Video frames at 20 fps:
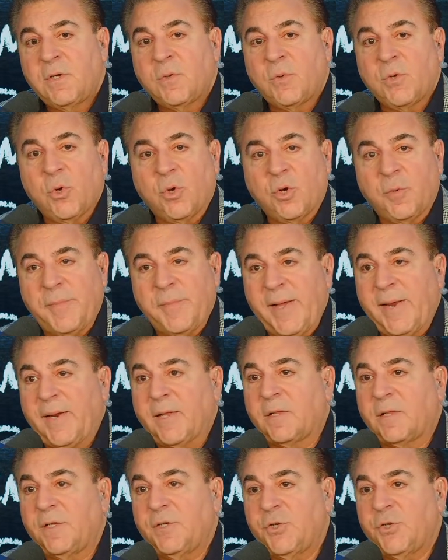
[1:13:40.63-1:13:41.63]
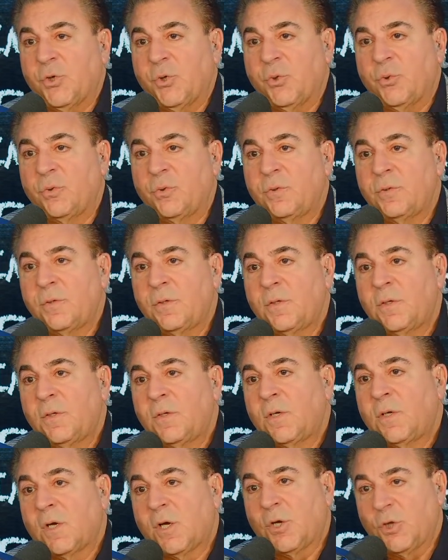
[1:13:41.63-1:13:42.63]
we automatically do
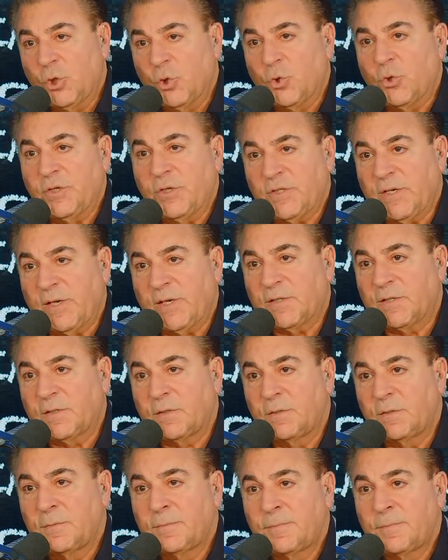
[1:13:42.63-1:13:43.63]
a urine test.